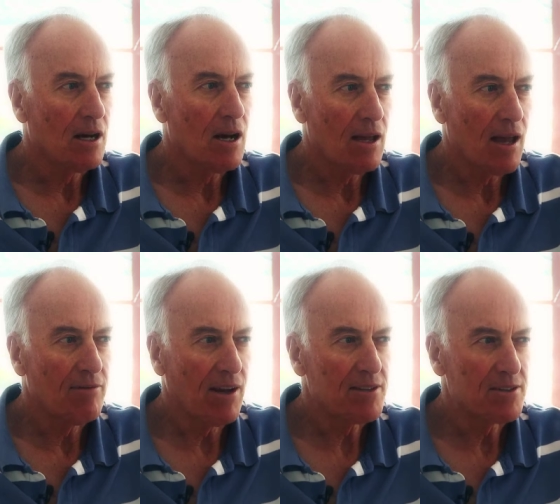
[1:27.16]
I
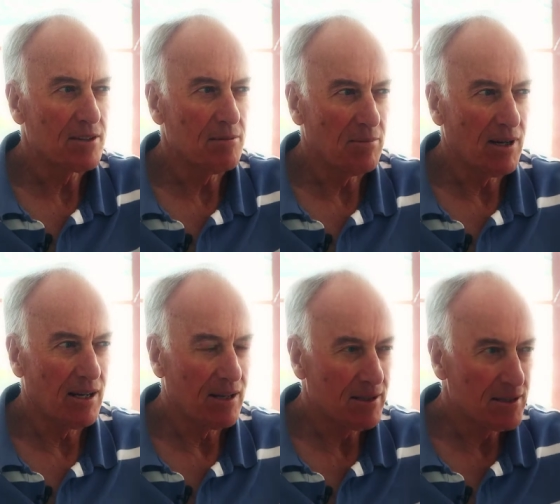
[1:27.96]
have had some
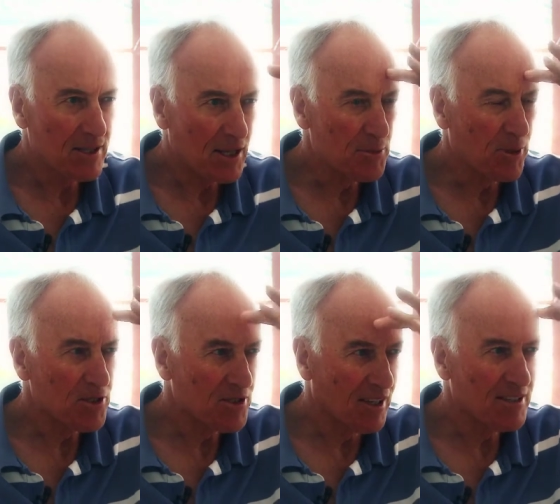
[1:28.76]

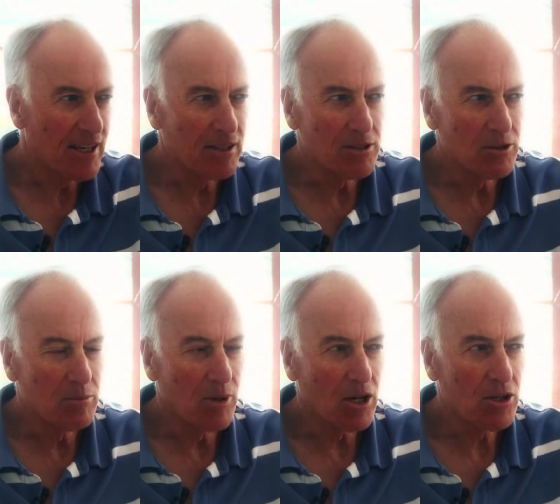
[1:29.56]
sunspots attended
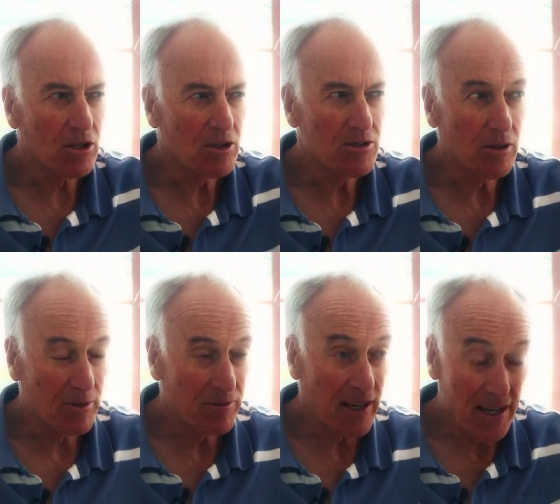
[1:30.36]
to by doctors on
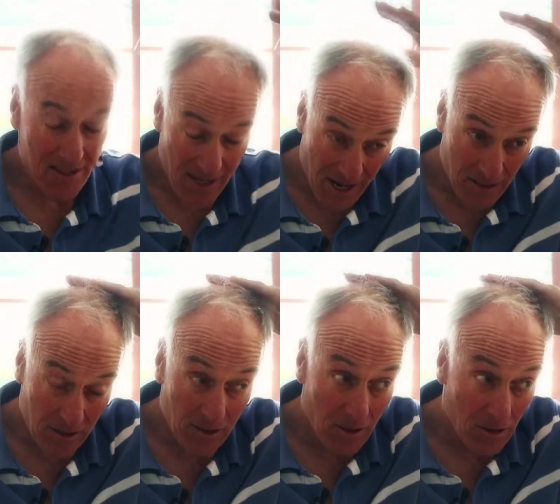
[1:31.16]
my face
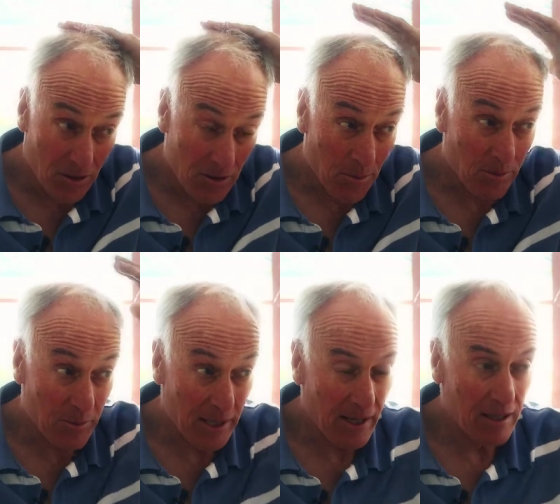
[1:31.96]
and on the top of
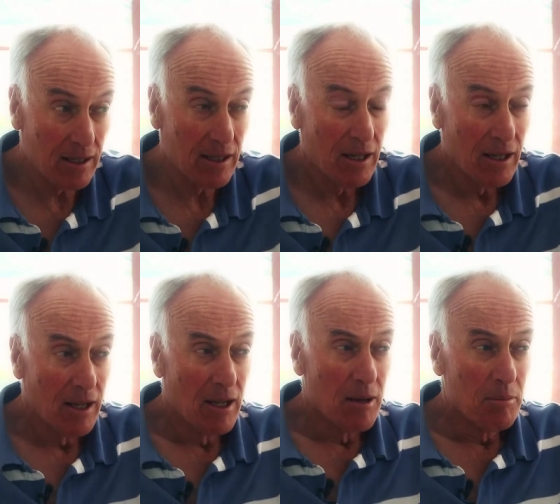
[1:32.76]
my head.
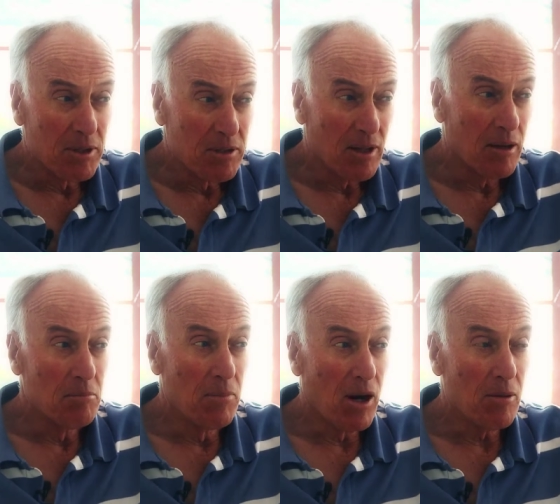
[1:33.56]

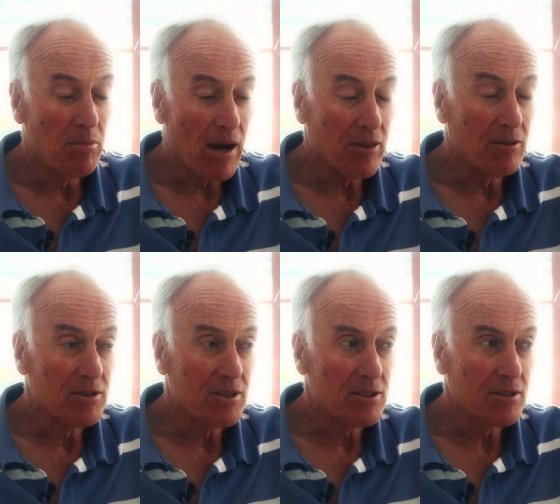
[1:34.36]
But my brother
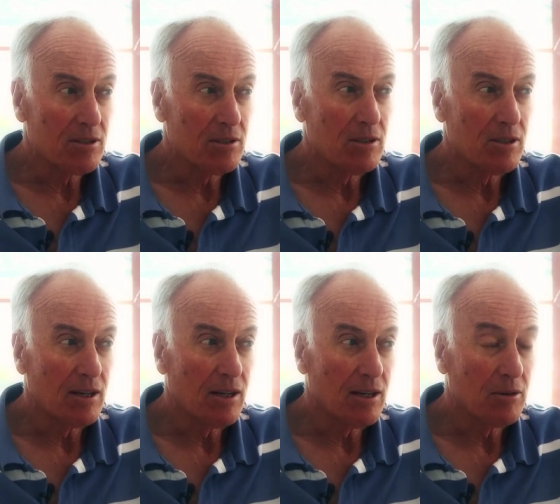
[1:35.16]
and sister,
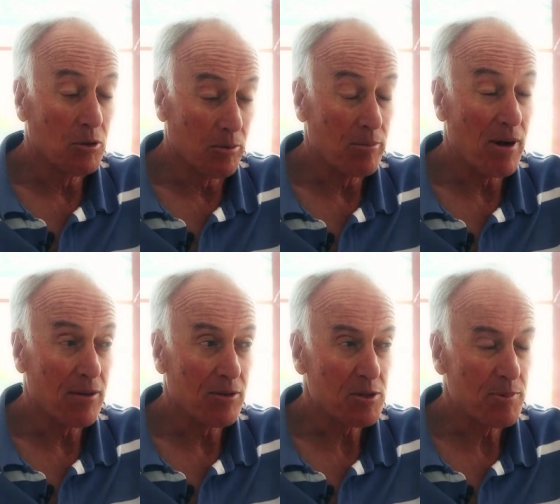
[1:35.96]
well, my
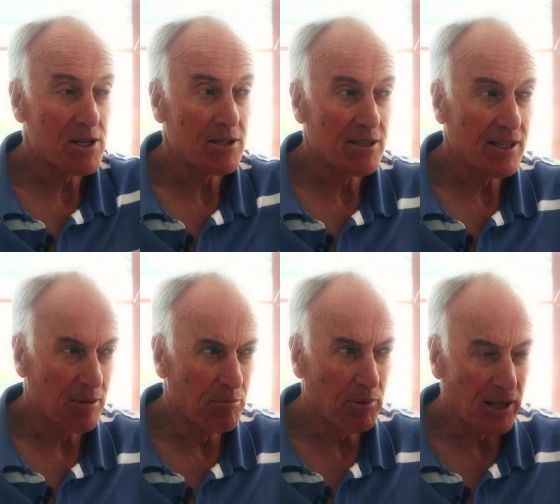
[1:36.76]
brother especially, has had